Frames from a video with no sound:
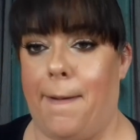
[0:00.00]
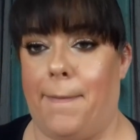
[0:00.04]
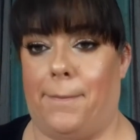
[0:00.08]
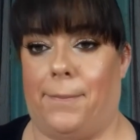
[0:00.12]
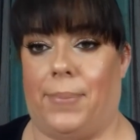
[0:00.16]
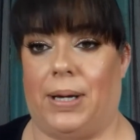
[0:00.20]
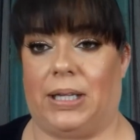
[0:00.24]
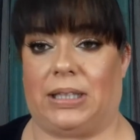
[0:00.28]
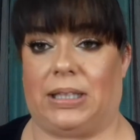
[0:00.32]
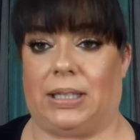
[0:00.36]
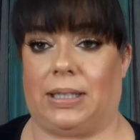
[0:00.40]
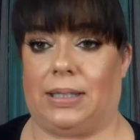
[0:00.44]

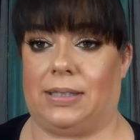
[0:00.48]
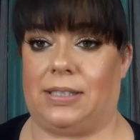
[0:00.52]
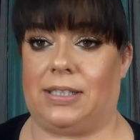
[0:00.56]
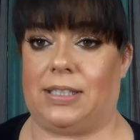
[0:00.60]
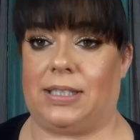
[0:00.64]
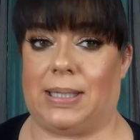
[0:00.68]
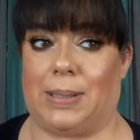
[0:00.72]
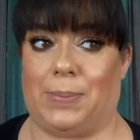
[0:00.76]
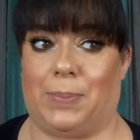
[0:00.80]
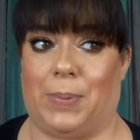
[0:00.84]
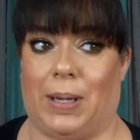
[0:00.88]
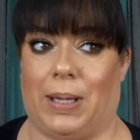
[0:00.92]
But the
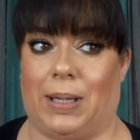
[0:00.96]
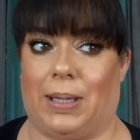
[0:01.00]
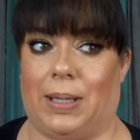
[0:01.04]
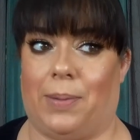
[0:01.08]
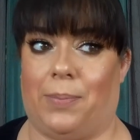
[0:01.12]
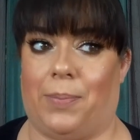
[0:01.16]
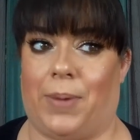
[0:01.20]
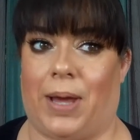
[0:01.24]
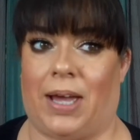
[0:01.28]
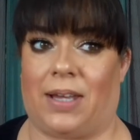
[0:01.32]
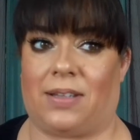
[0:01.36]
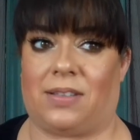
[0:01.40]
sleeping
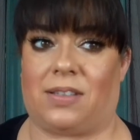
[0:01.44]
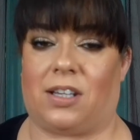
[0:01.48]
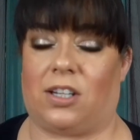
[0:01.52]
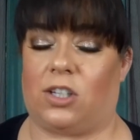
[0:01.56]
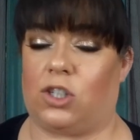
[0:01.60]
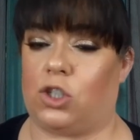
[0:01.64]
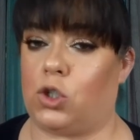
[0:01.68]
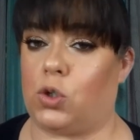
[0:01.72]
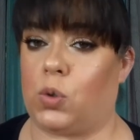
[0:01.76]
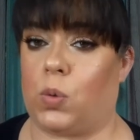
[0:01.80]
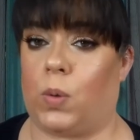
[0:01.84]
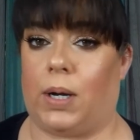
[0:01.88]
lip mask,
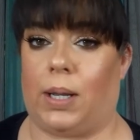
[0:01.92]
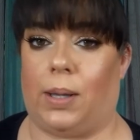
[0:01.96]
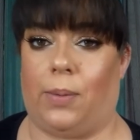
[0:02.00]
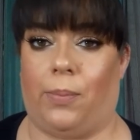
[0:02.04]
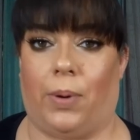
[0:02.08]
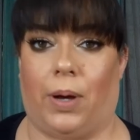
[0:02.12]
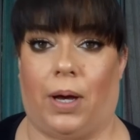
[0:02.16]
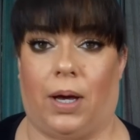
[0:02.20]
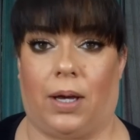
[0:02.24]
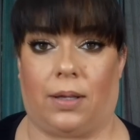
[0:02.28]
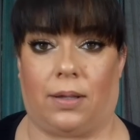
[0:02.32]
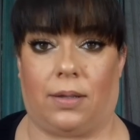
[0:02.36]
it's
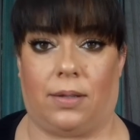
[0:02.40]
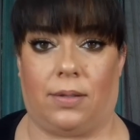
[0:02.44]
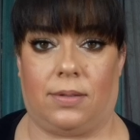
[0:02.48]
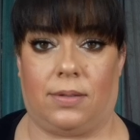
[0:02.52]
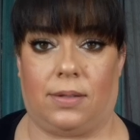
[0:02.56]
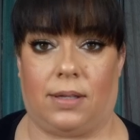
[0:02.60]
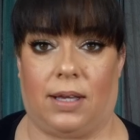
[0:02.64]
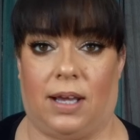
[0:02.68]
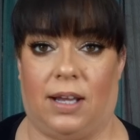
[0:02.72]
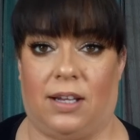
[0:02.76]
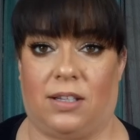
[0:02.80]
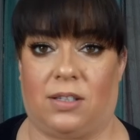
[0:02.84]
$20.
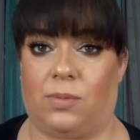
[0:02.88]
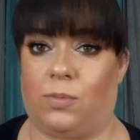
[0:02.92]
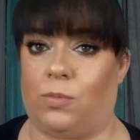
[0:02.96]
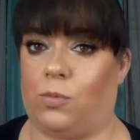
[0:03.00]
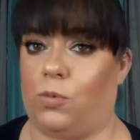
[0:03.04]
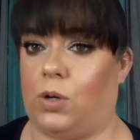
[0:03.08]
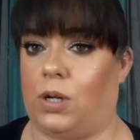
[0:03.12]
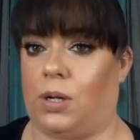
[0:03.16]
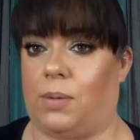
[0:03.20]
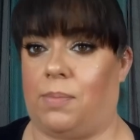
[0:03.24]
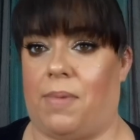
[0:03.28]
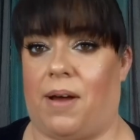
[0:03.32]
It's
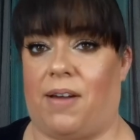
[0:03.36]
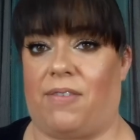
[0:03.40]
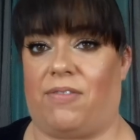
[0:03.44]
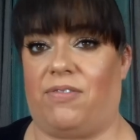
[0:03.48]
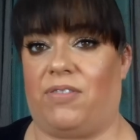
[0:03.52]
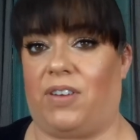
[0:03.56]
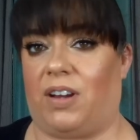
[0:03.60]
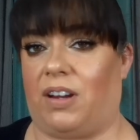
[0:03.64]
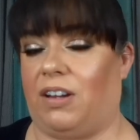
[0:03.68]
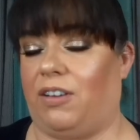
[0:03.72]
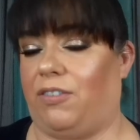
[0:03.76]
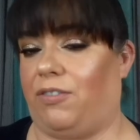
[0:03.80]
one of my
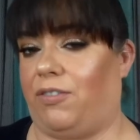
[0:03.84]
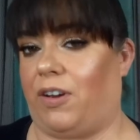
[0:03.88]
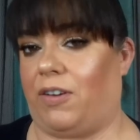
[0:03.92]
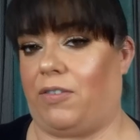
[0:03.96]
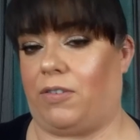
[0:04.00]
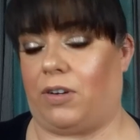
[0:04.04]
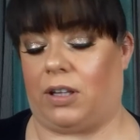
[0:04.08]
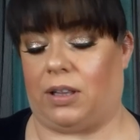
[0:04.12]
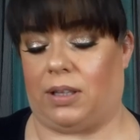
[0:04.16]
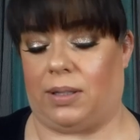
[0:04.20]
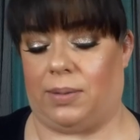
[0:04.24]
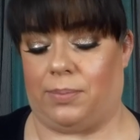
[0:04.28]
very
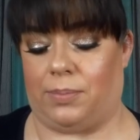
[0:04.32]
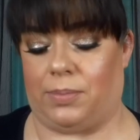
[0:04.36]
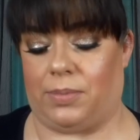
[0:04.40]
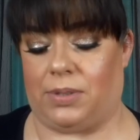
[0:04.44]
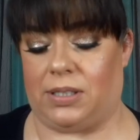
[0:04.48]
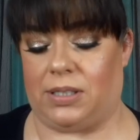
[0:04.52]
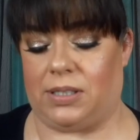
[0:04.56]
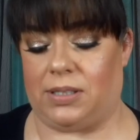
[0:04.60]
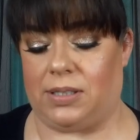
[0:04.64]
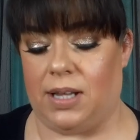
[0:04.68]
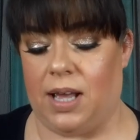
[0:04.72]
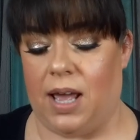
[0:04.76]
favorite
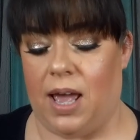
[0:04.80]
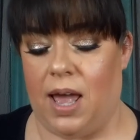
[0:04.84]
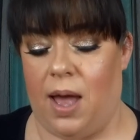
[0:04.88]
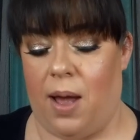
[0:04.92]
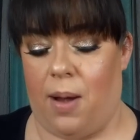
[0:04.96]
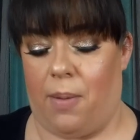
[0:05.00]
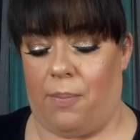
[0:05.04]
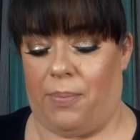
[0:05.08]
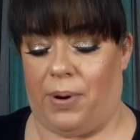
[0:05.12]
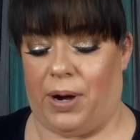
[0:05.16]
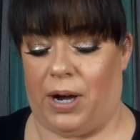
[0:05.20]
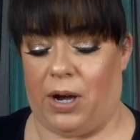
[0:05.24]
lips.
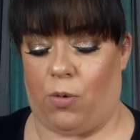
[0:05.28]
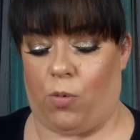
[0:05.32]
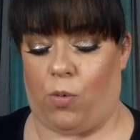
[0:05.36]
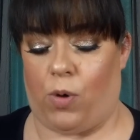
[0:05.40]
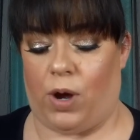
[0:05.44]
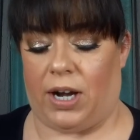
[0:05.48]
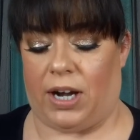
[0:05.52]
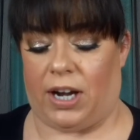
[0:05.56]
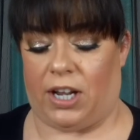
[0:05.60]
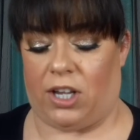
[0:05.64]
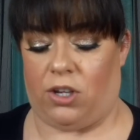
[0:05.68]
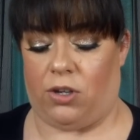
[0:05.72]
But
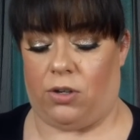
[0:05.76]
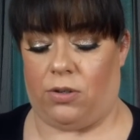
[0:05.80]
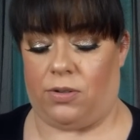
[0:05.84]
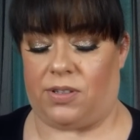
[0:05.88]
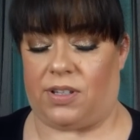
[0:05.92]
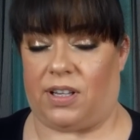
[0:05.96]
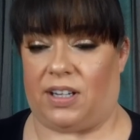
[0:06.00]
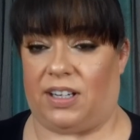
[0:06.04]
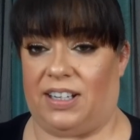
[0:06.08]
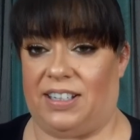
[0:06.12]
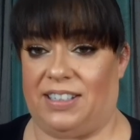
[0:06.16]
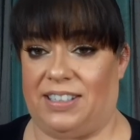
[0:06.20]
what I use
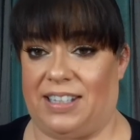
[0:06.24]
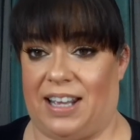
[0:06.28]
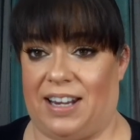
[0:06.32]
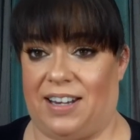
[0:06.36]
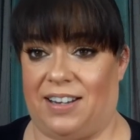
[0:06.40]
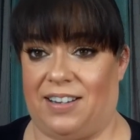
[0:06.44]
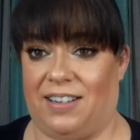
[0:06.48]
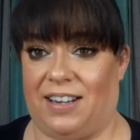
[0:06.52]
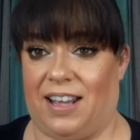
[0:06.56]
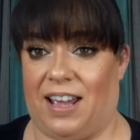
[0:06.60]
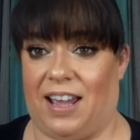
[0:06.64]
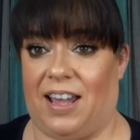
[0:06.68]
on a
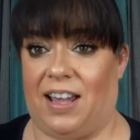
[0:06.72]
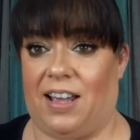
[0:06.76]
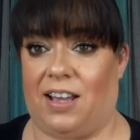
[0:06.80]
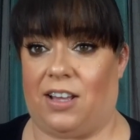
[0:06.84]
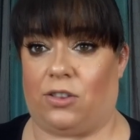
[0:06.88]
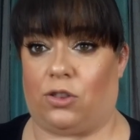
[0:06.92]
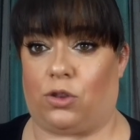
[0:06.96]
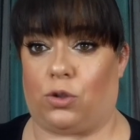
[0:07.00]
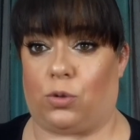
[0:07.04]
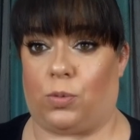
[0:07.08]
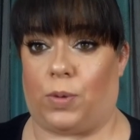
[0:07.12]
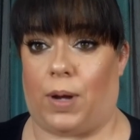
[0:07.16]
day-to-day
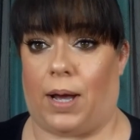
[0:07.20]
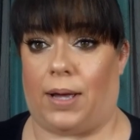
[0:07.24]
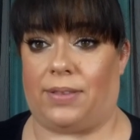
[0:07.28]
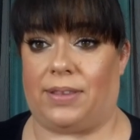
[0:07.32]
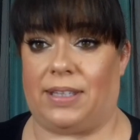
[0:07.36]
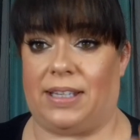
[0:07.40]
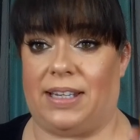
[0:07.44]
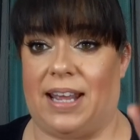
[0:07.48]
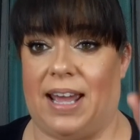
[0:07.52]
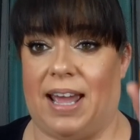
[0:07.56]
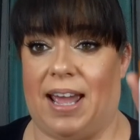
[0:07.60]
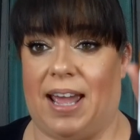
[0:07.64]
and throughout
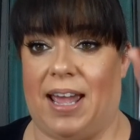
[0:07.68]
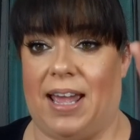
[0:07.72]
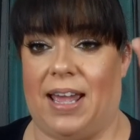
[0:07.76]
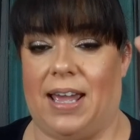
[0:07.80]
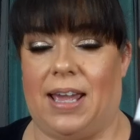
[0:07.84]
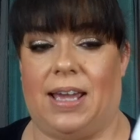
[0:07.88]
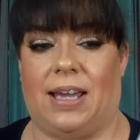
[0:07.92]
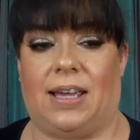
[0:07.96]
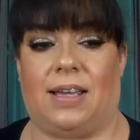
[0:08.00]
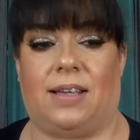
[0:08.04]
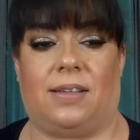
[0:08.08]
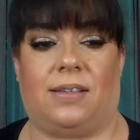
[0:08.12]
the
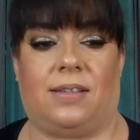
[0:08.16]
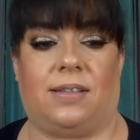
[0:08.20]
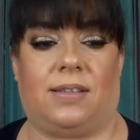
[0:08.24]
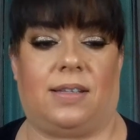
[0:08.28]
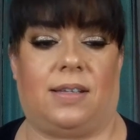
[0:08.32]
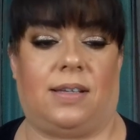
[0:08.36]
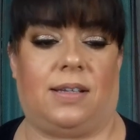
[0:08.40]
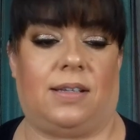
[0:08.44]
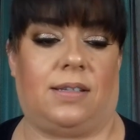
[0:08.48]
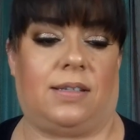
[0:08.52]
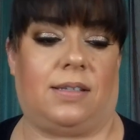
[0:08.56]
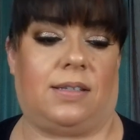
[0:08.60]
day is
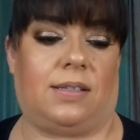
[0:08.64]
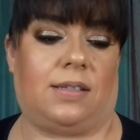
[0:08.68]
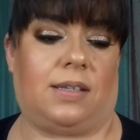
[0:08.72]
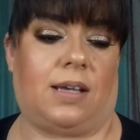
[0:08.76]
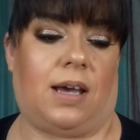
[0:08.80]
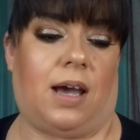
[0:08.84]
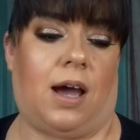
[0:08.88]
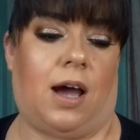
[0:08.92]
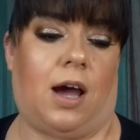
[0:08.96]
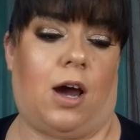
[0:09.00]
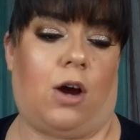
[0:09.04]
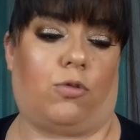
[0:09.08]
this
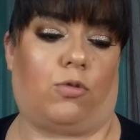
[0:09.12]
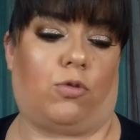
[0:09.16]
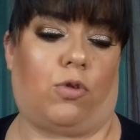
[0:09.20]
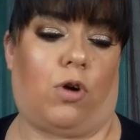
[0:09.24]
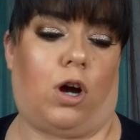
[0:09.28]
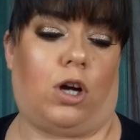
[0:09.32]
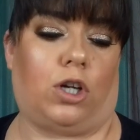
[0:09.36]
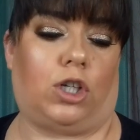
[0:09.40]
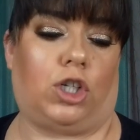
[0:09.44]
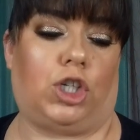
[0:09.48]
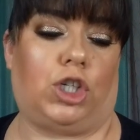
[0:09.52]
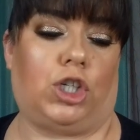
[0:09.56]

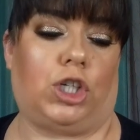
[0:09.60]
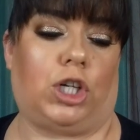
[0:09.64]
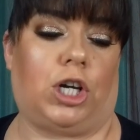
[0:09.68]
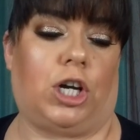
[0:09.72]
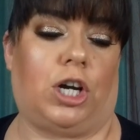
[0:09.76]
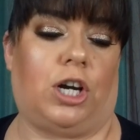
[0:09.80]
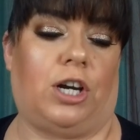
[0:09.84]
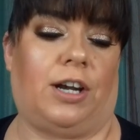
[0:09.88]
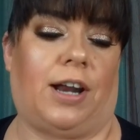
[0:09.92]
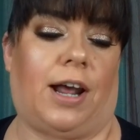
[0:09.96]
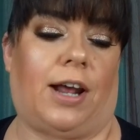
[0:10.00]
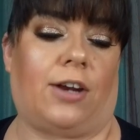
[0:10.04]
raw
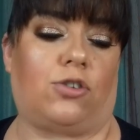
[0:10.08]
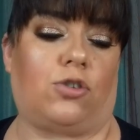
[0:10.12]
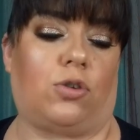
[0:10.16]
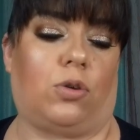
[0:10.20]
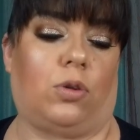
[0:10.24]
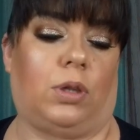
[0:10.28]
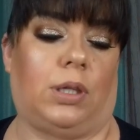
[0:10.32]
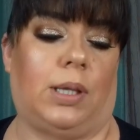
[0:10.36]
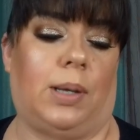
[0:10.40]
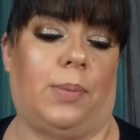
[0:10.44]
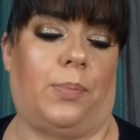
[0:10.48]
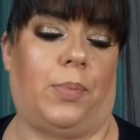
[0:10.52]
sugar natural
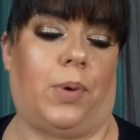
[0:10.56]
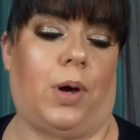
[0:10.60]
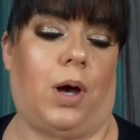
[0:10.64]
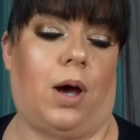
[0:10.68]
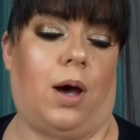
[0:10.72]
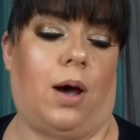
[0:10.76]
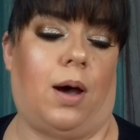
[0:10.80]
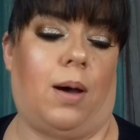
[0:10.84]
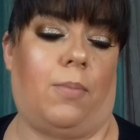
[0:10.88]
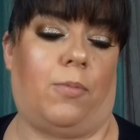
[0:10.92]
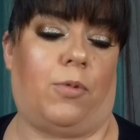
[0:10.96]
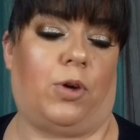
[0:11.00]
lip
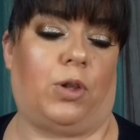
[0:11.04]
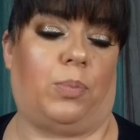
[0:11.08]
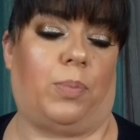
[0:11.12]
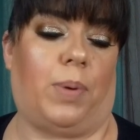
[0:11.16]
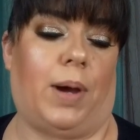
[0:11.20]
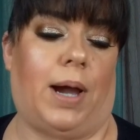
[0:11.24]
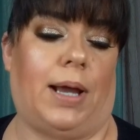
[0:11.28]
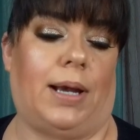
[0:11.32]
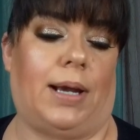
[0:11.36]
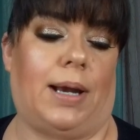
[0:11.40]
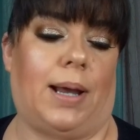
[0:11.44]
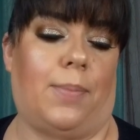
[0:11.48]
balm with
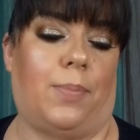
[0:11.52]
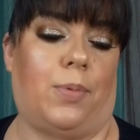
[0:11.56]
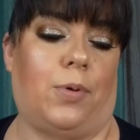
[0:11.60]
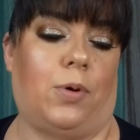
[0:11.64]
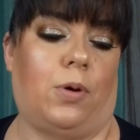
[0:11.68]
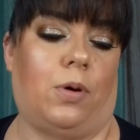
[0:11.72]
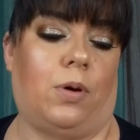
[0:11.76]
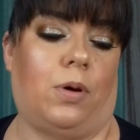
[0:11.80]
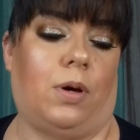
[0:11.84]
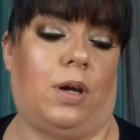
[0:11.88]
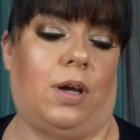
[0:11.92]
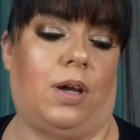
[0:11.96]

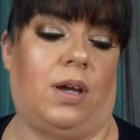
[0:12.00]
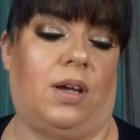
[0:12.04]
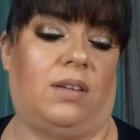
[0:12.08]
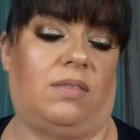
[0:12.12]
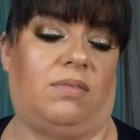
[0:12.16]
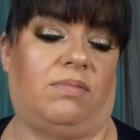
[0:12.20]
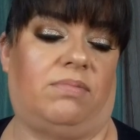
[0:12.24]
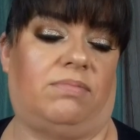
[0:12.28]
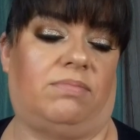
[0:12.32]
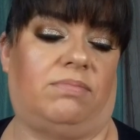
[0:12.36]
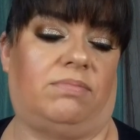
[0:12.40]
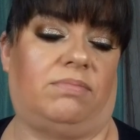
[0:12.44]
pineapple
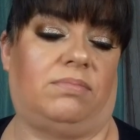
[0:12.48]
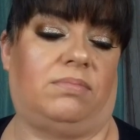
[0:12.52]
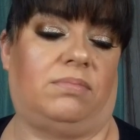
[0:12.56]
and